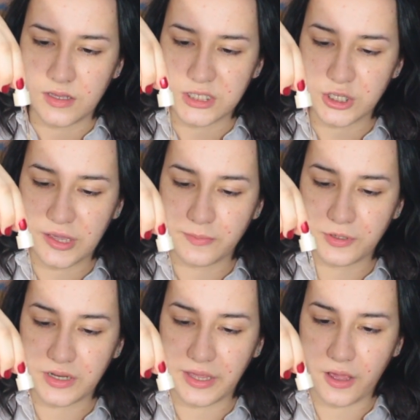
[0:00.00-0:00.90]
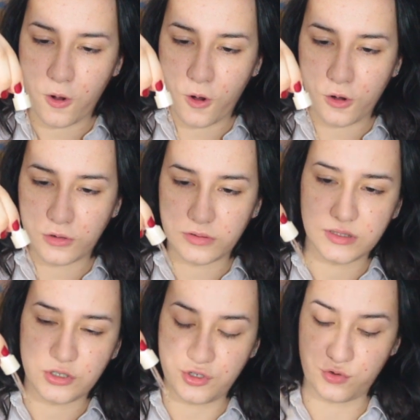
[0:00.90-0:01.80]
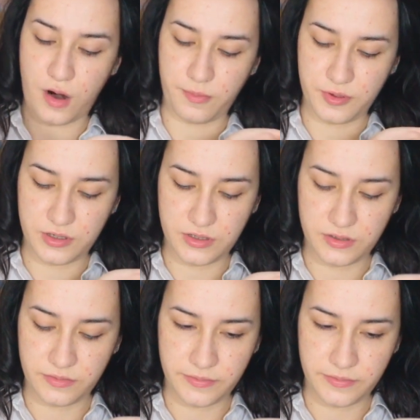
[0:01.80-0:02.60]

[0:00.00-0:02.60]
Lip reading: So I put a whole dropper.